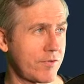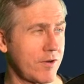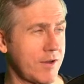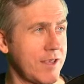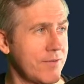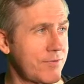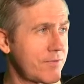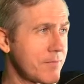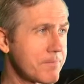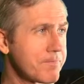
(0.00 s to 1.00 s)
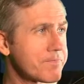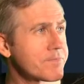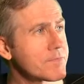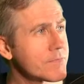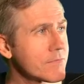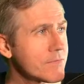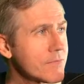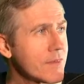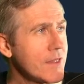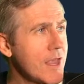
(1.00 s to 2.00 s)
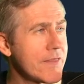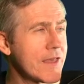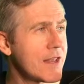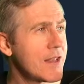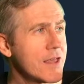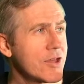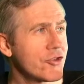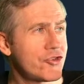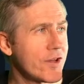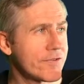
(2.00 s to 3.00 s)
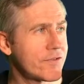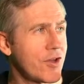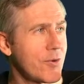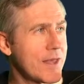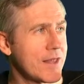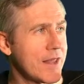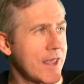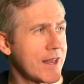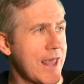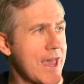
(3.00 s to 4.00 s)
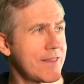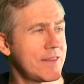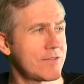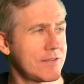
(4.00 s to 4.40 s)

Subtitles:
to your GIFs, and then just go in and add these